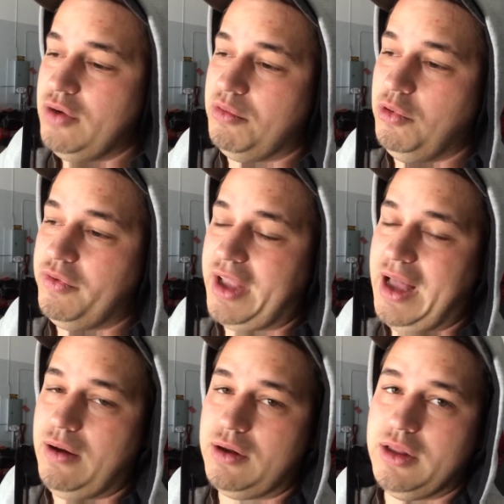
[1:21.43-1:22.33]
removing
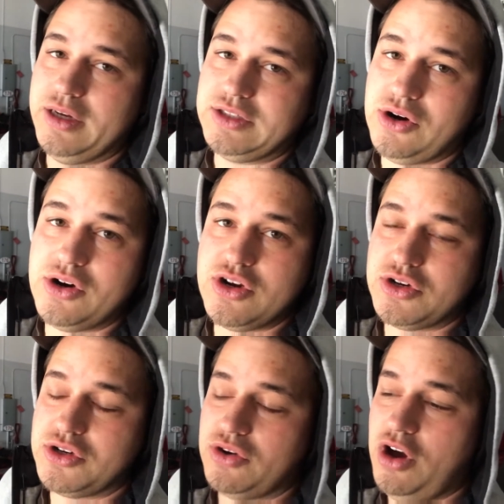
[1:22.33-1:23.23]
alkaline
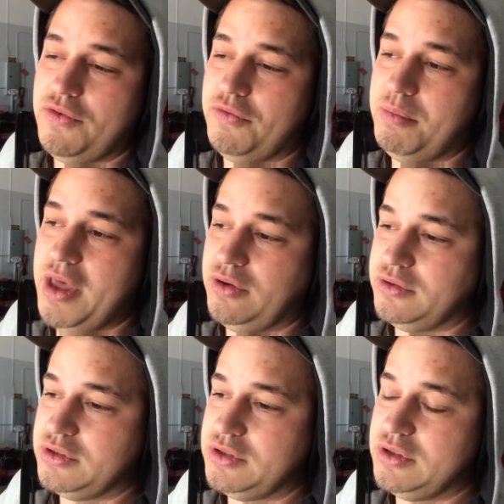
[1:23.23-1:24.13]
tarnish off of
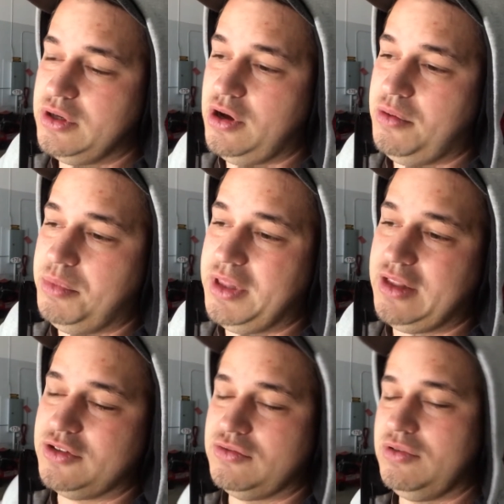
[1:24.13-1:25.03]
metals, but
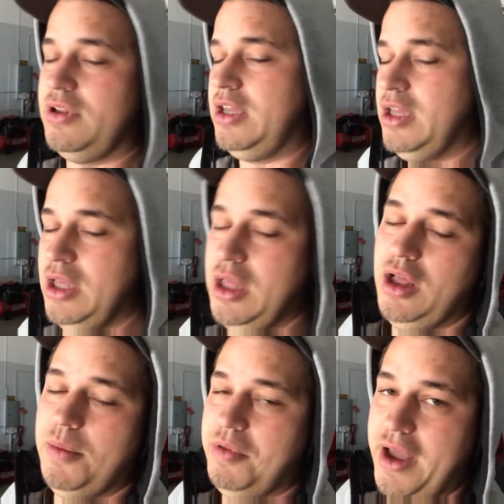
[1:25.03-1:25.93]
that doesn't really
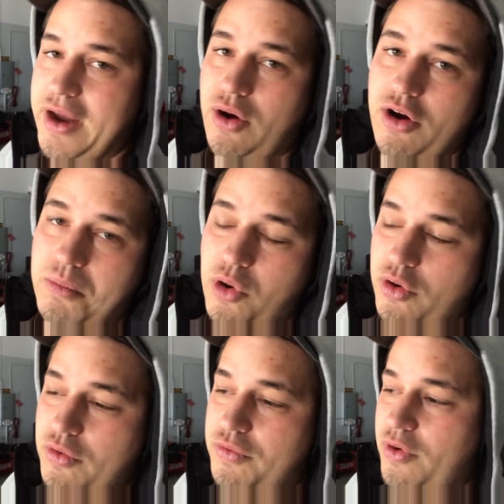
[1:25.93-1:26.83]
apply to
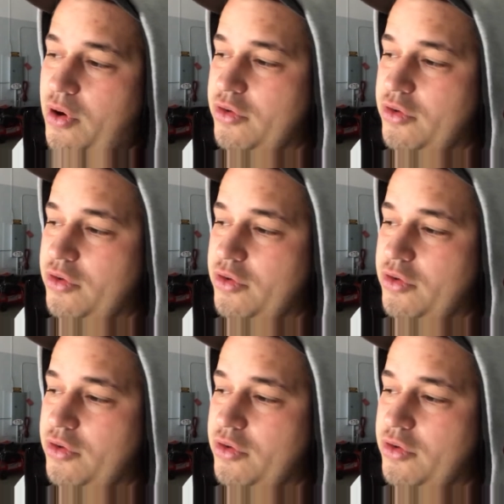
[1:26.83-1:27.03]
automotive.